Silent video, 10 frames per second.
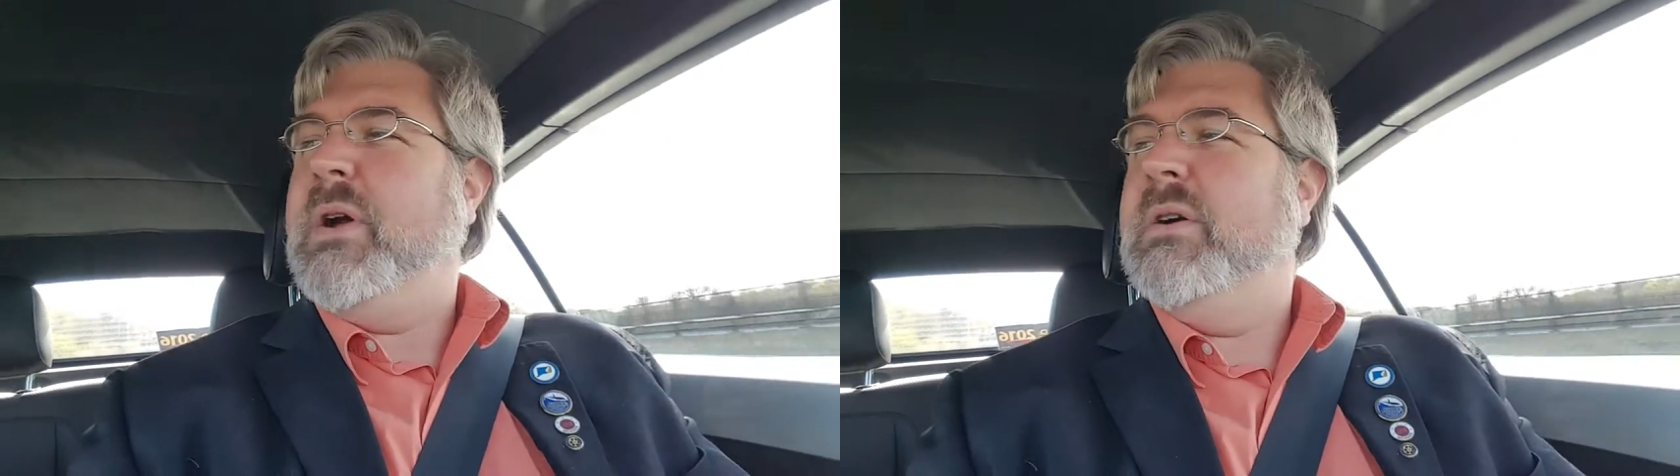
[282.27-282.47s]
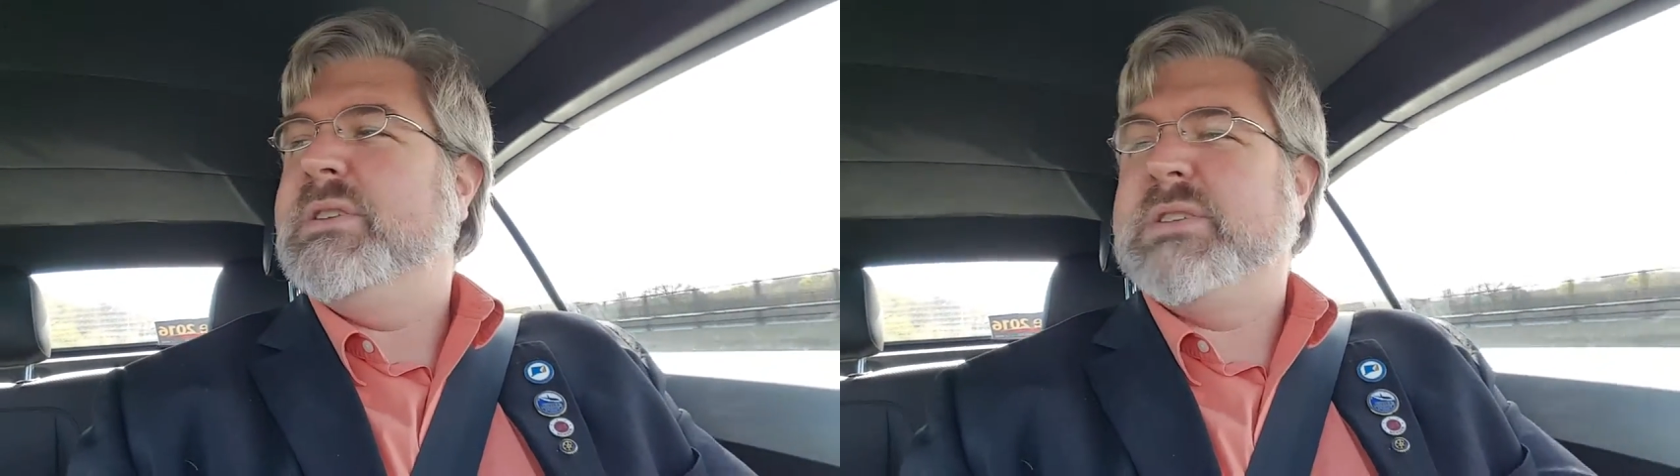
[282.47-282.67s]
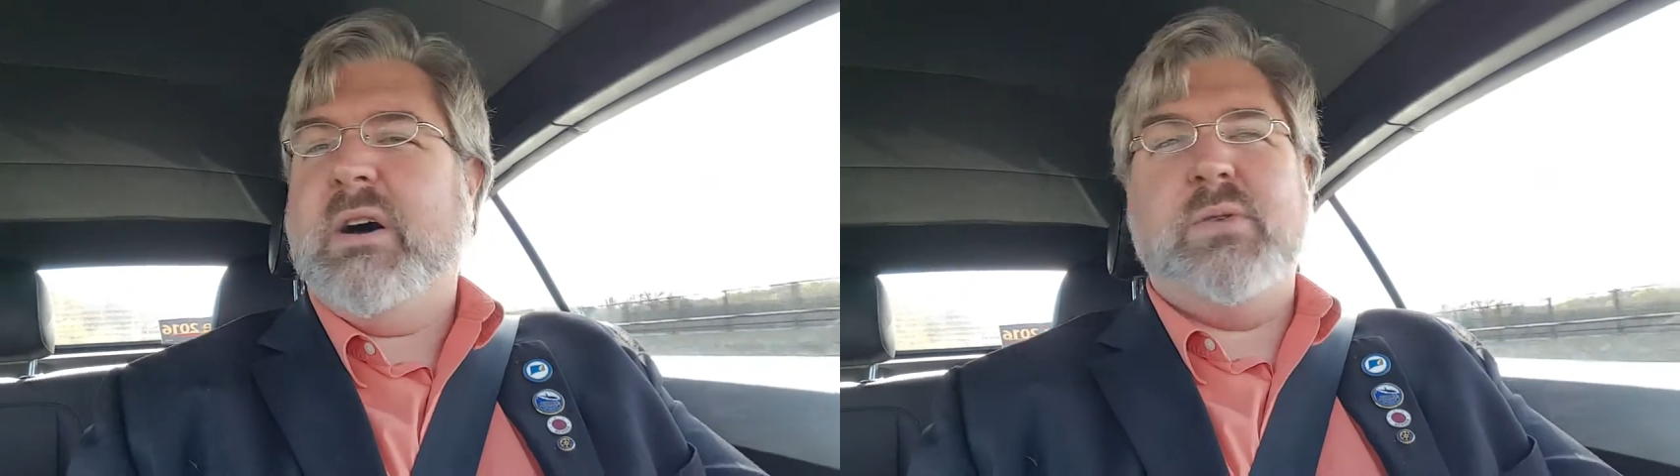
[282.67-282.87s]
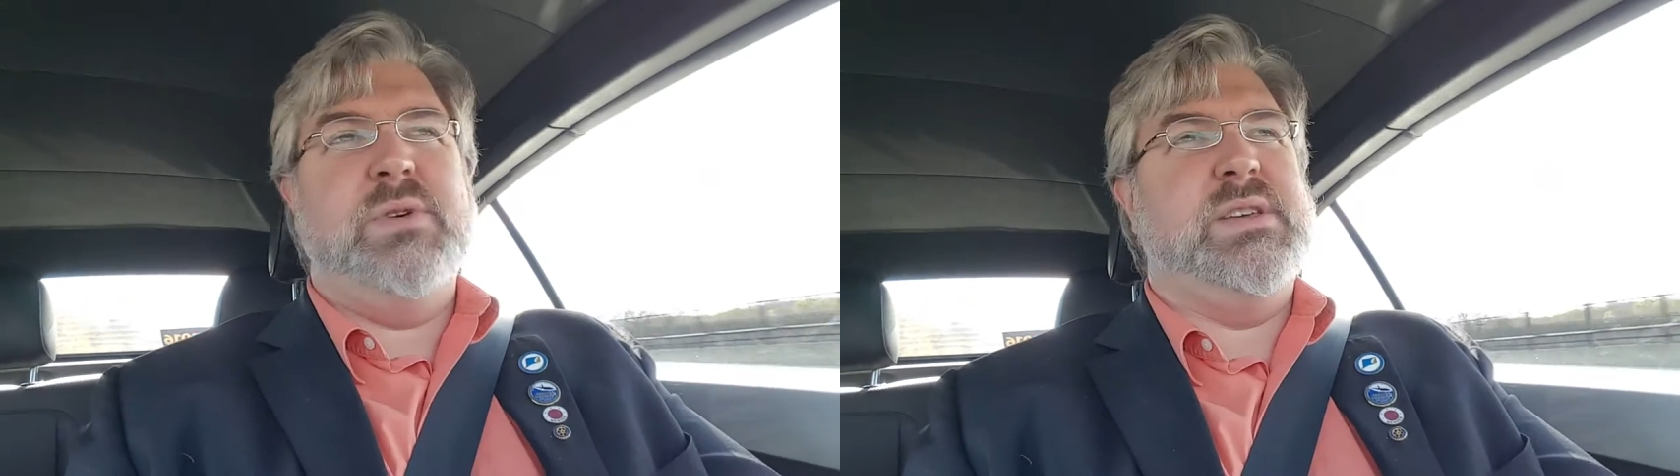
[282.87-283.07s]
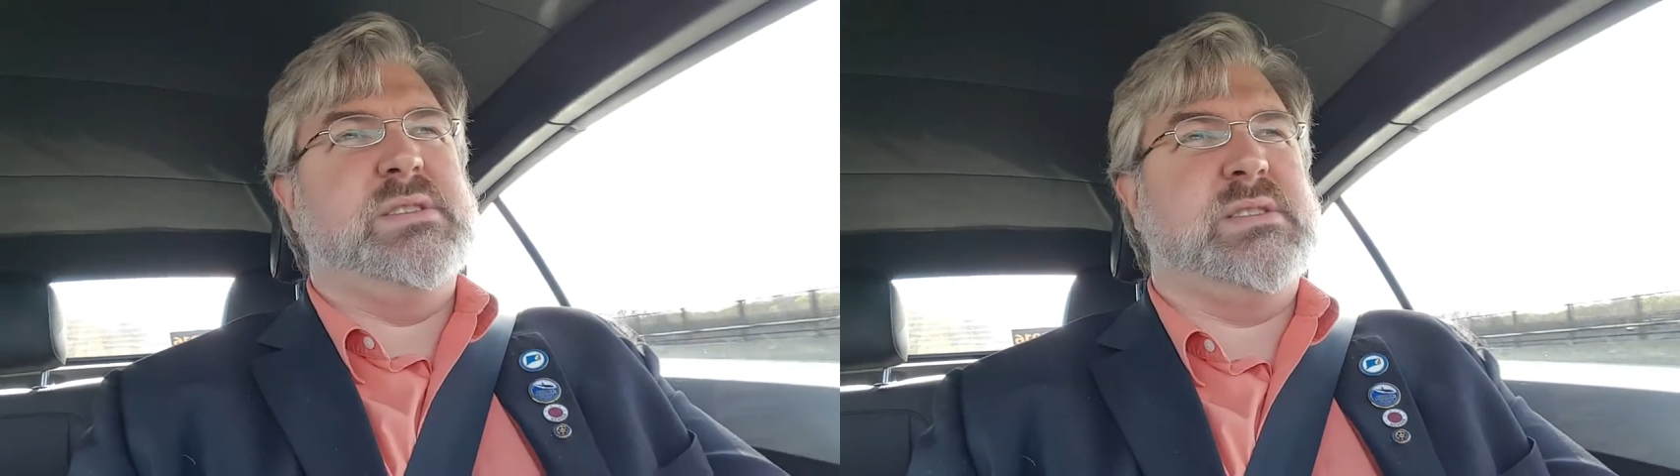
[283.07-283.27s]
You already saw it
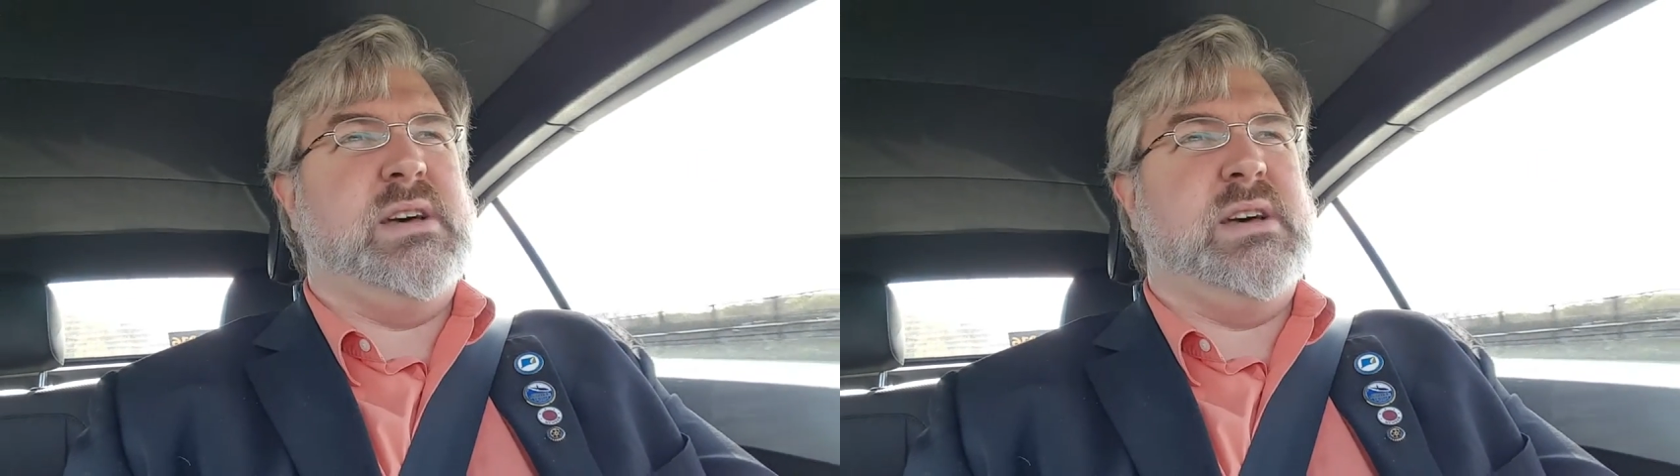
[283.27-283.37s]
with his